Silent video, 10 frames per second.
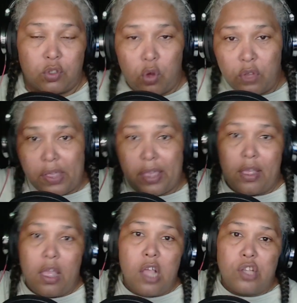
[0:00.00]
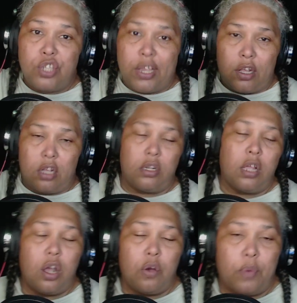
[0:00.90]
So go there, check out
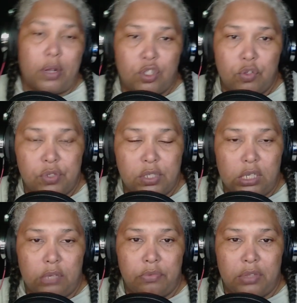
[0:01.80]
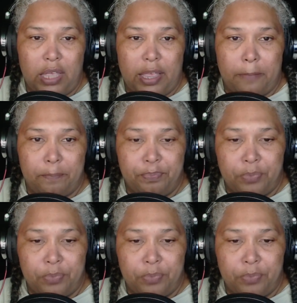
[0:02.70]
what you see there.